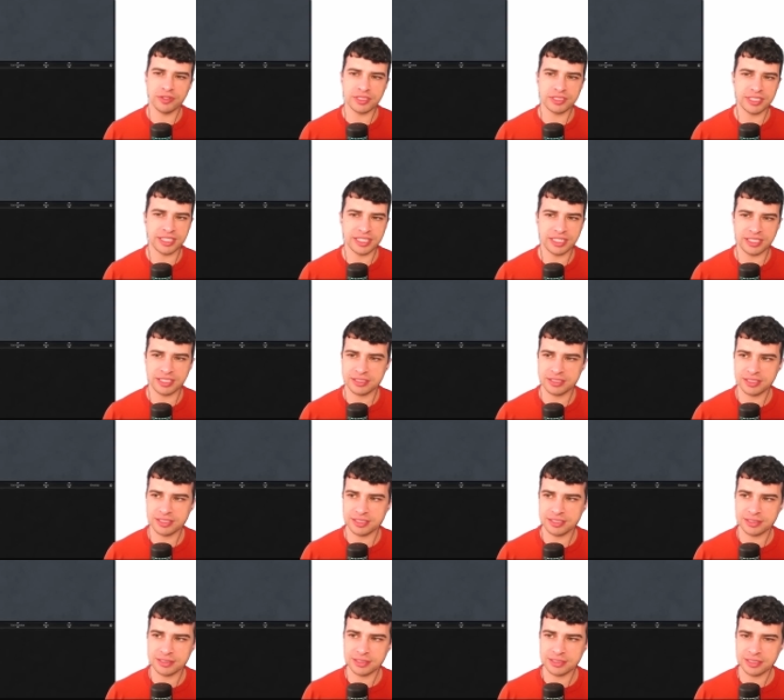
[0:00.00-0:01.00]
in their hand,
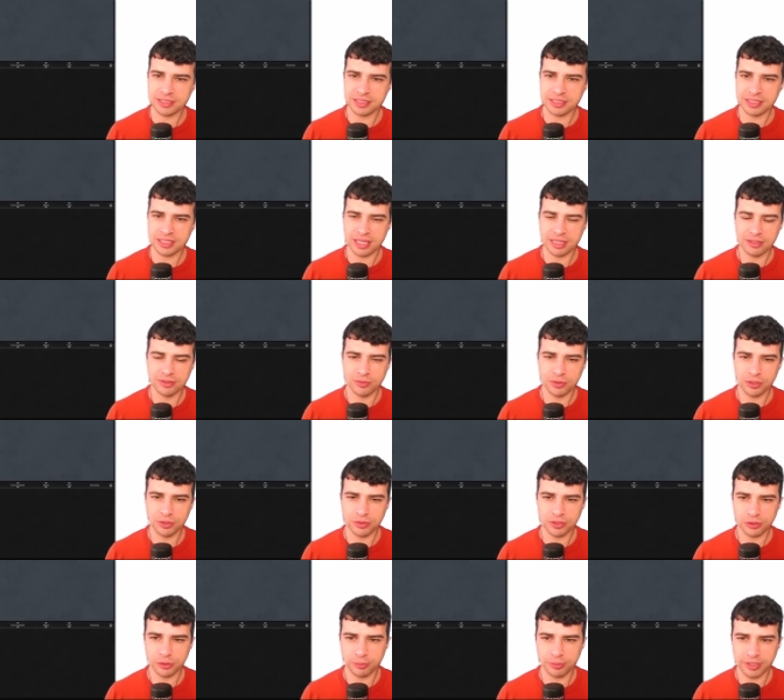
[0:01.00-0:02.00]
and yeah, we
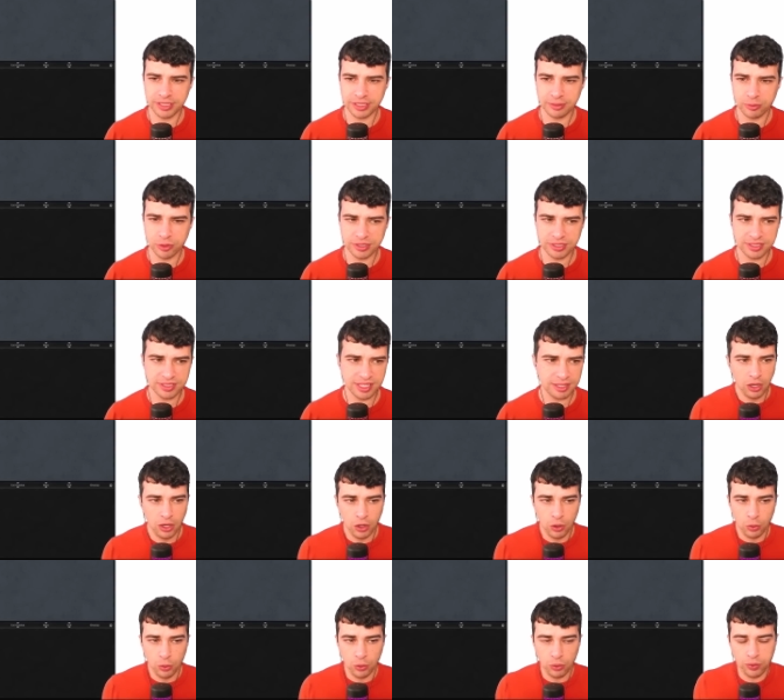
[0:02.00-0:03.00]
don't need to play anymore this game.
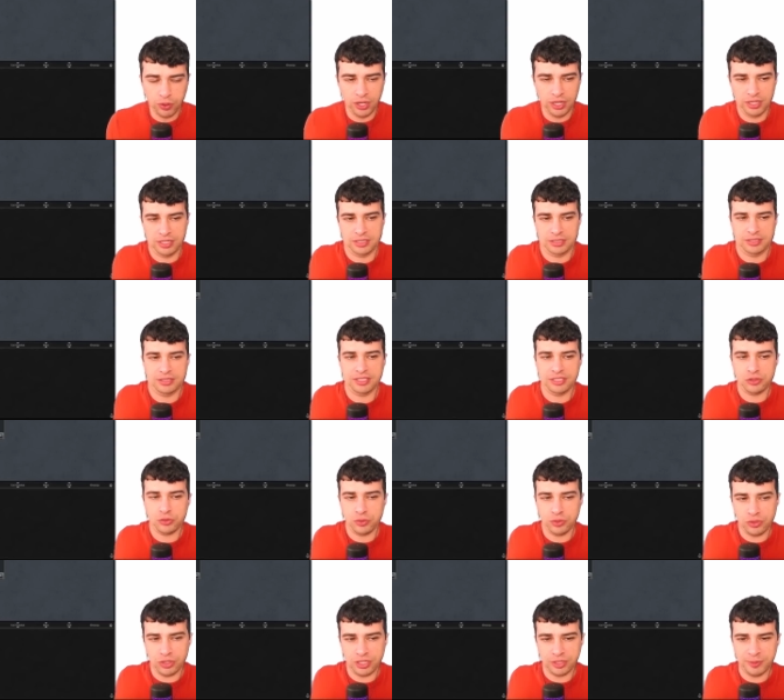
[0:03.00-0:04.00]
Whew. This
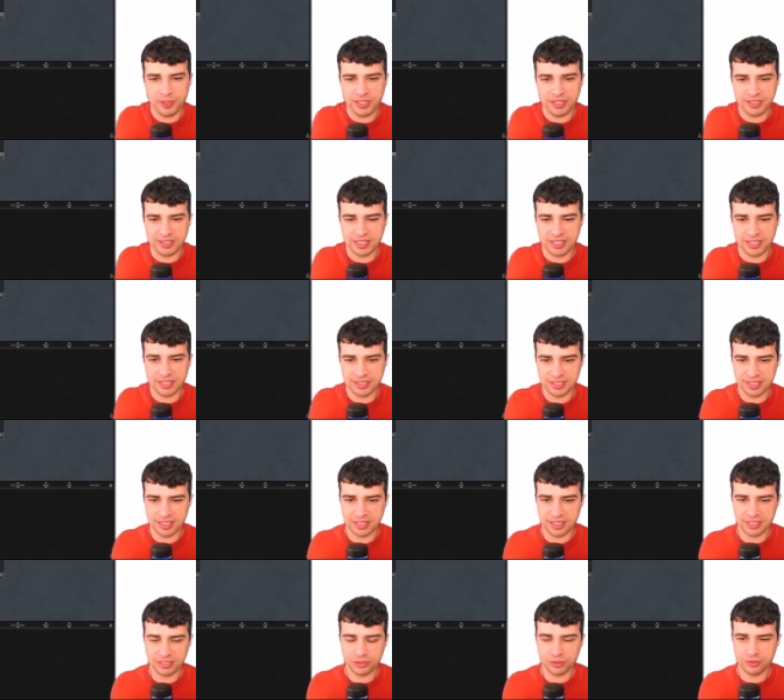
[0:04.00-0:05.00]
will not be easy, guys,
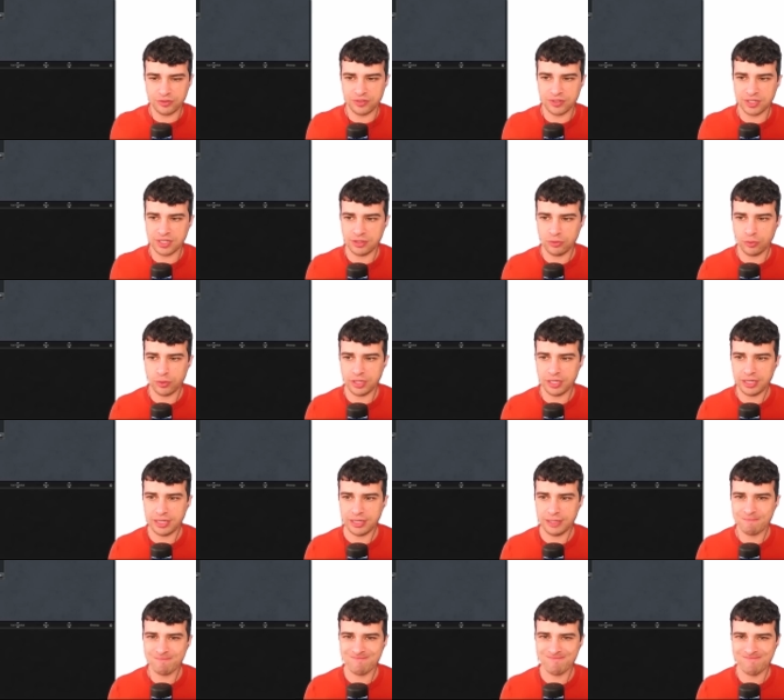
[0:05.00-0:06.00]
and I don't think
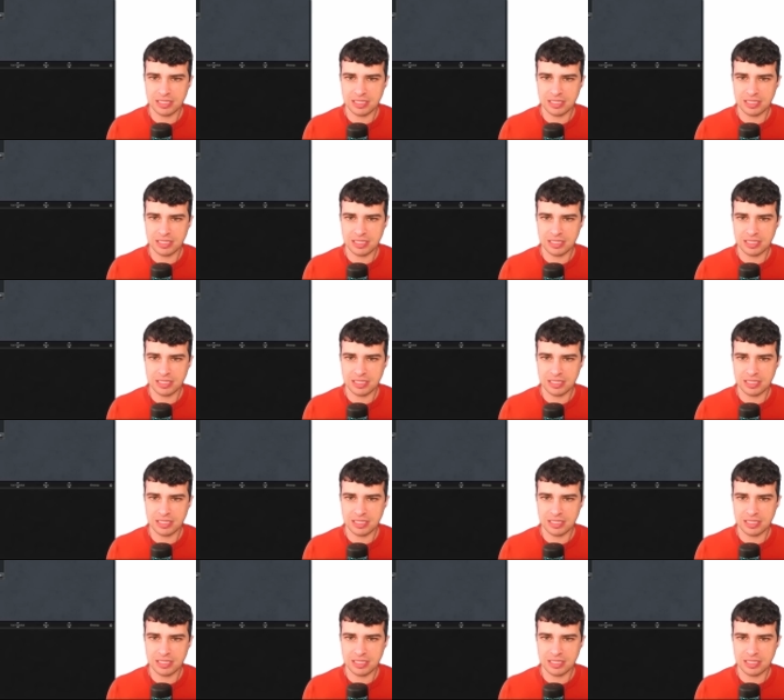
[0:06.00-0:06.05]
we...